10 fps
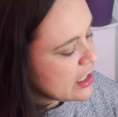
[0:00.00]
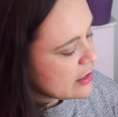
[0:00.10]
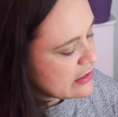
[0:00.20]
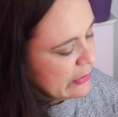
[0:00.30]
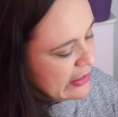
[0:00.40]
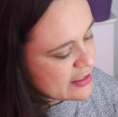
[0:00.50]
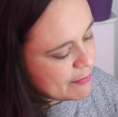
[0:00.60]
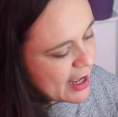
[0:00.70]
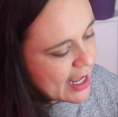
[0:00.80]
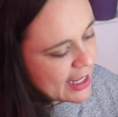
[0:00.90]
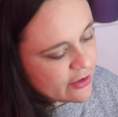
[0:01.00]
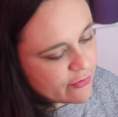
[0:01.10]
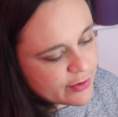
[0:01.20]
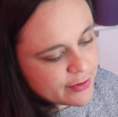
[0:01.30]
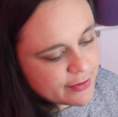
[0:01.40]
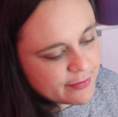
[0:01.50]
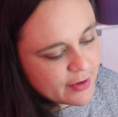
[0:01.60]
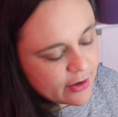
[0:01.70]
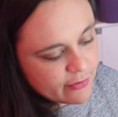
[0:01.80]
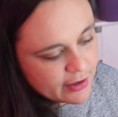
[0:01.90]
So the spike grew
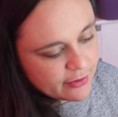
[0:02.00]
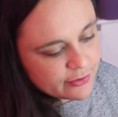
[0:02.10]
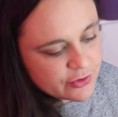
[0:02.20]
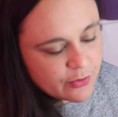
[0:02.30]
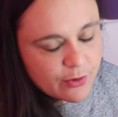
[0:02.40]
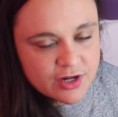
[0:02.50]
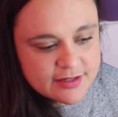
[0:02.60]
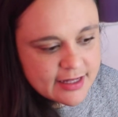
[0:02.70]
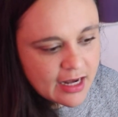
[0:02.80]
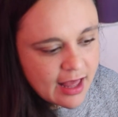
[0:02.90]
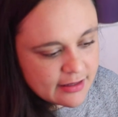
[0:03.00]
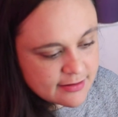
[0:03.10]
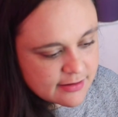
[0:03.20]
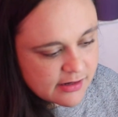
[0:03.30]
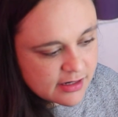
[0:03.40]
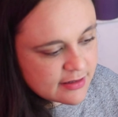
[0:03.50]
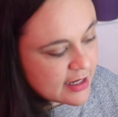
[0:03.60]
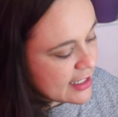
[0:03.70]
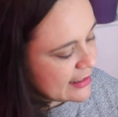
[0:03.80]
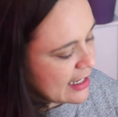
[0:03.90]
towards the light source.
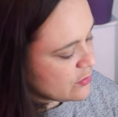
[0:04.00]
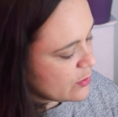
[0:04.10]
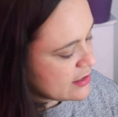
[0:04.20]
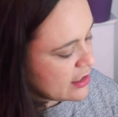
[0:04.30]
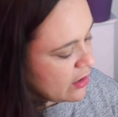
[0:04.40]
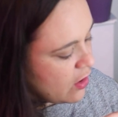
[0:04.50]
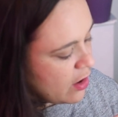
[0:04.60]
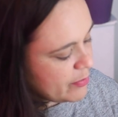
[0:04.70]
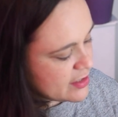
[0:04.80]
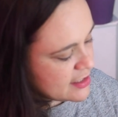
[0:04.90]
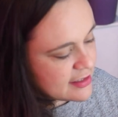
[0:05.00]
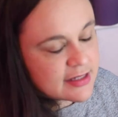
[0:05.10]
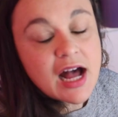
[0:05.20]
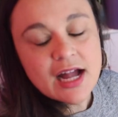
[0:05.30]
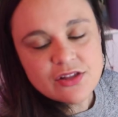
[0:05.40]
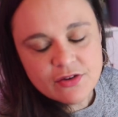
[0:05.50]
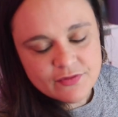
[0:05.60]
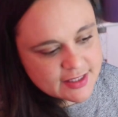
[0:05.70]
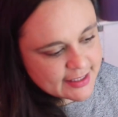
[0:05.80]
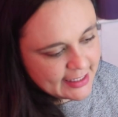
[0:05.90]
That was the opposite side of
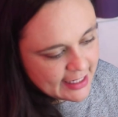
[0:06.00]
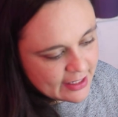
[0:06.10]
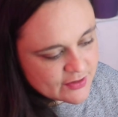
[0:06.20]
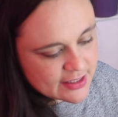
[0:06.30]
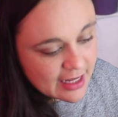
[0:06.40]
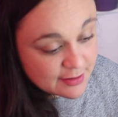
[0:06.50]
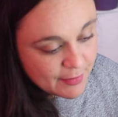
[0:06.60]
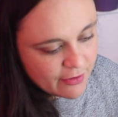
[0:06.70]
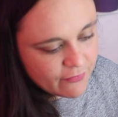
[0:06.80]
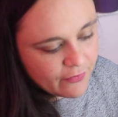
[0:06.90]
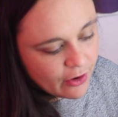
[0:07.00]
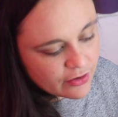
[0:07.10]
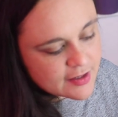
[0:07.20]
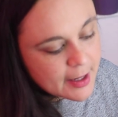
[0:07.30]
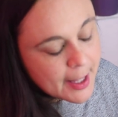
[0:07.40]
its leaves. That's my fault.